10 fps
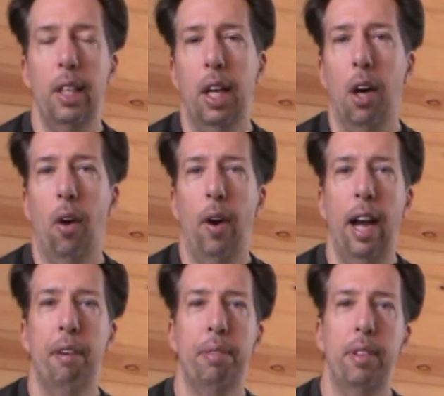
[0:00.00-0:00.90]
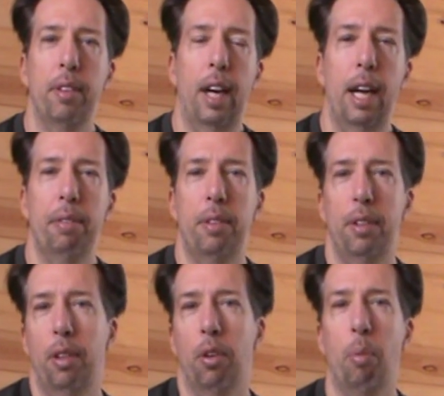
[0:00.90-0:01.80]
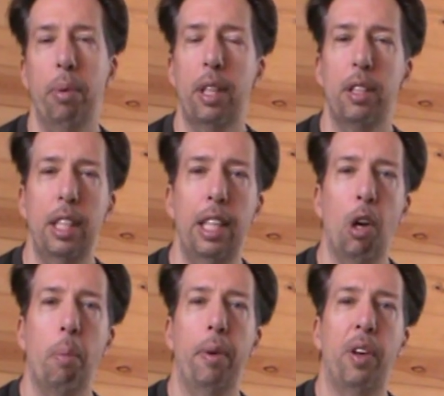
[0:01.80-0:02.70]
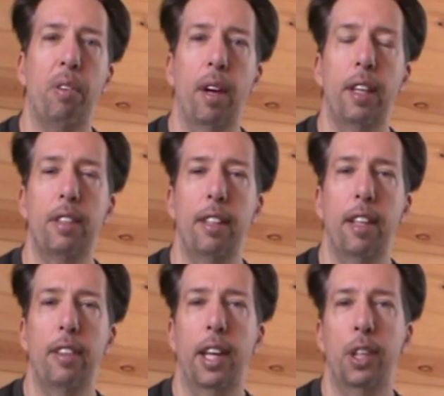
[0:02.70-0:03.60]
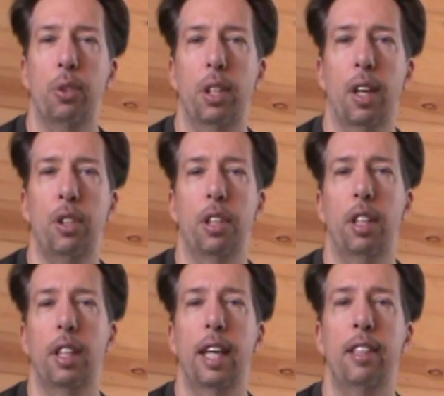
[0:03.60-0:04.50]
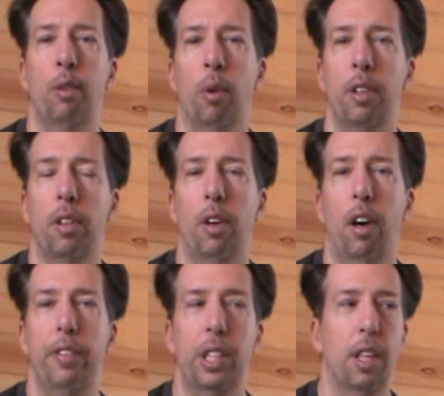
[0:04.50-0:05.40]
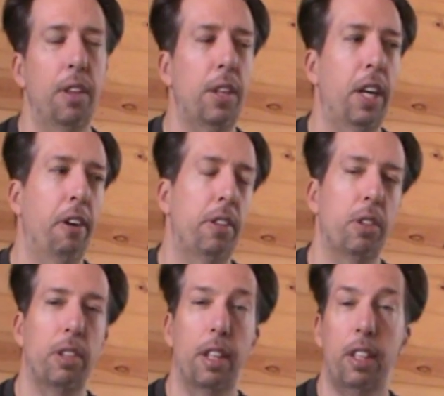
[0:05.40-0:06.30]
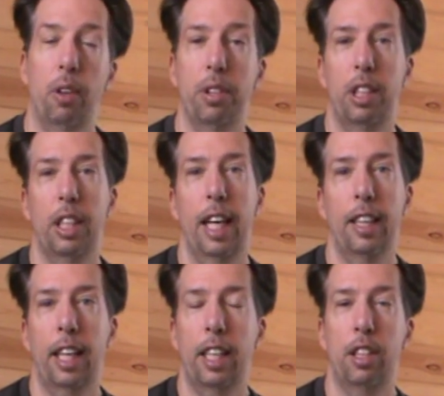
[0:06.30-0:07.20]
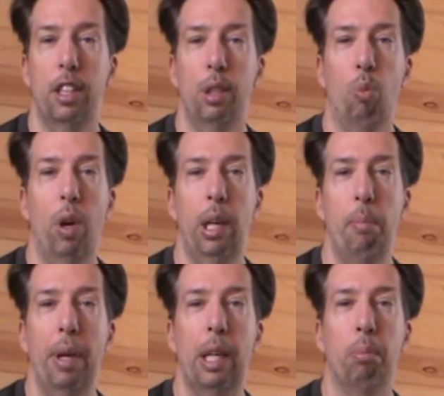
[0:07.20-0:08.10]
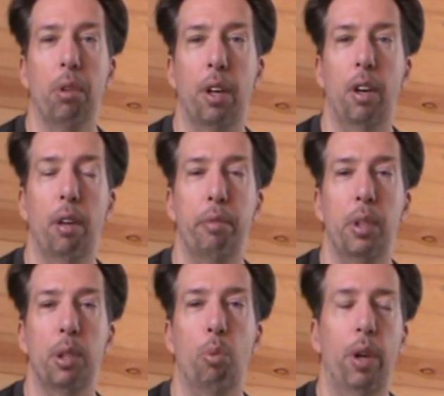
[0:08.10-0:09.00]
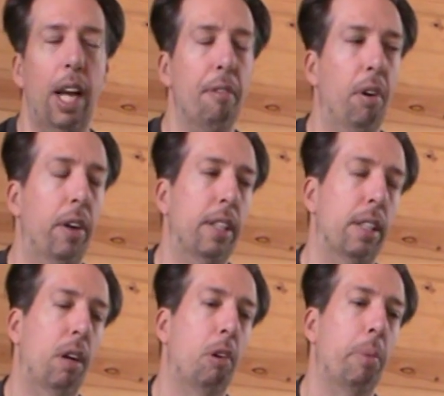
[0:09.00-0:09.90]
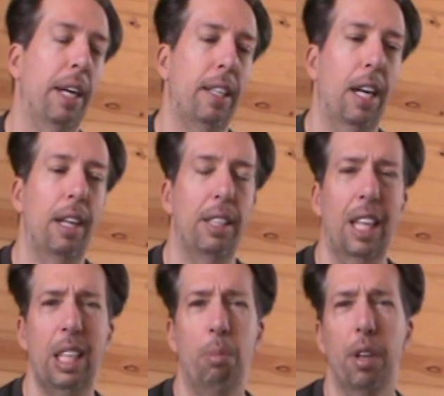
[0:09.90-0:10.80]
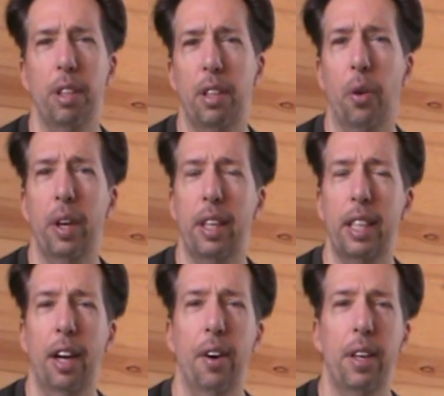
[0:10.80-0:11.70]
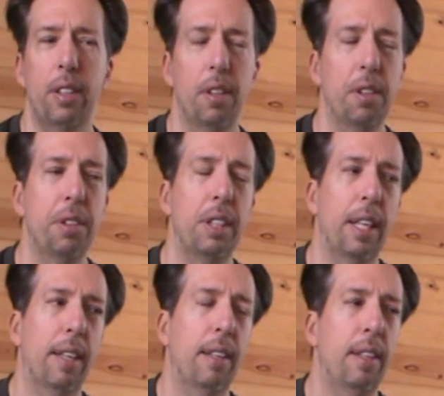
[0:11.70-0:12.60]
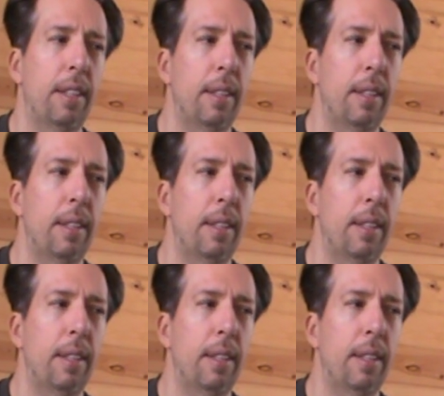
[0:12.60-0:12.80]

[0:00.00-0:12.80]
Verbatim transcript: you know, after after the opening scene, opening credits, and then the introduction in '91 to all these other characters, and it goes to night like it's just one big blur of just whatever. And oh my God, talk about annoying characters and.